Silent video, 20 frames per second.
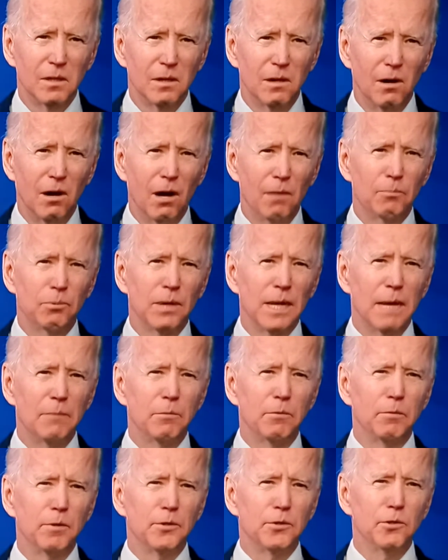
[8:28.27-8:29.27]
Our plan
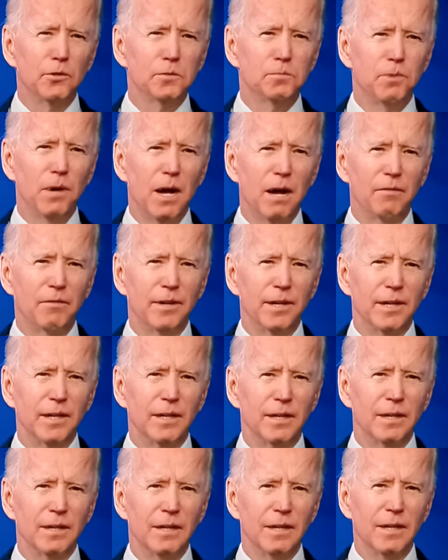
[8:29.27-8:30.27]
will reduce poverty
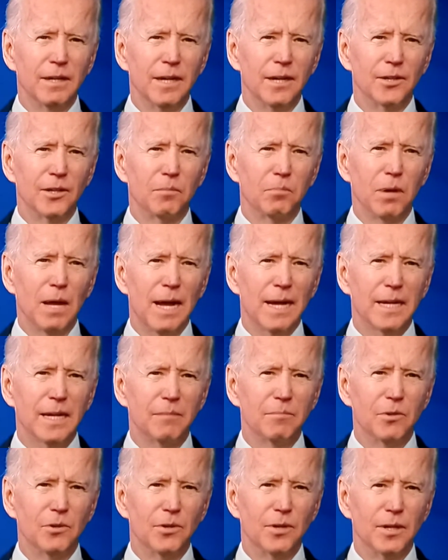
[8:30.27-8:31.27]
in the Black
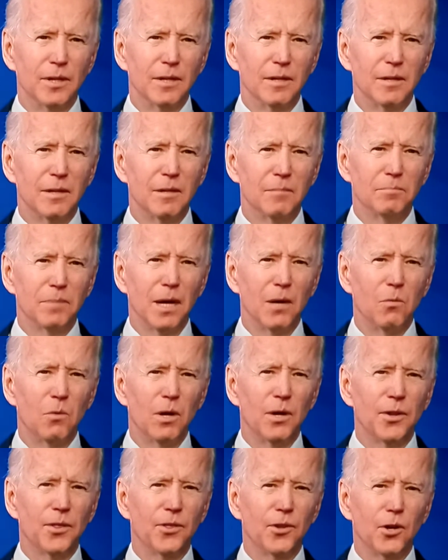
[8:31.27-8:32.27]
community by
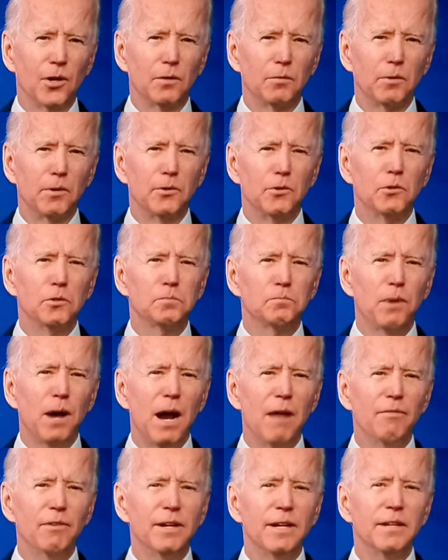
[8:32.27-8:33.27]
1/3, and reduce
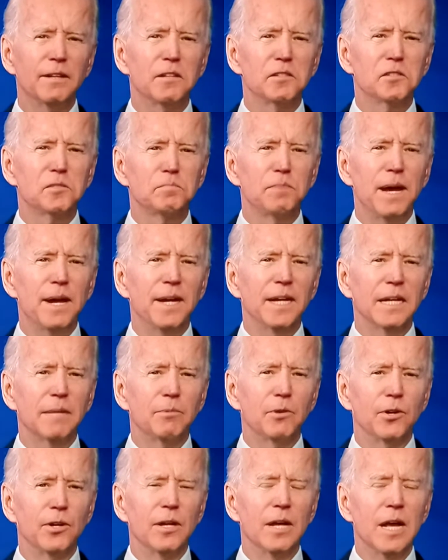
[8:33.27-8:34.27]
poverty in the Hispanic
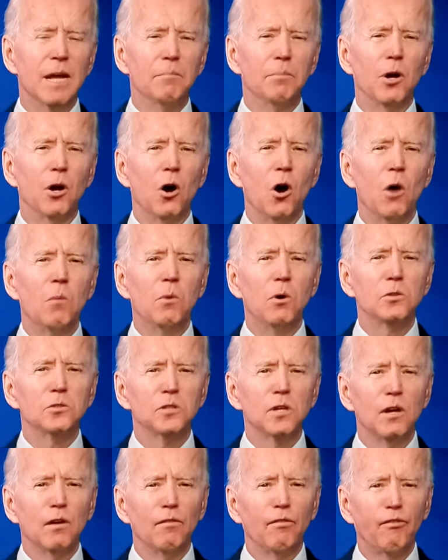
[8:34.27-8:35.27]
community by almost
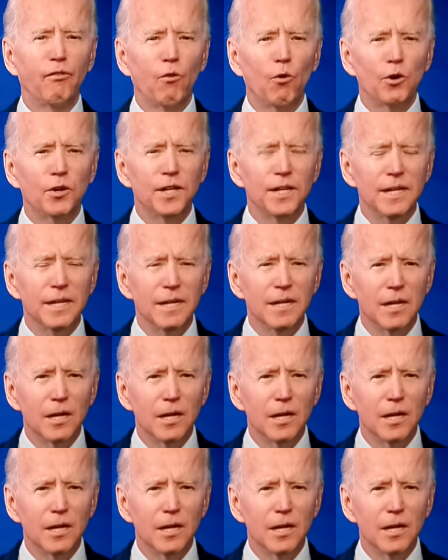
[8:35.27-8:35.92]
40%.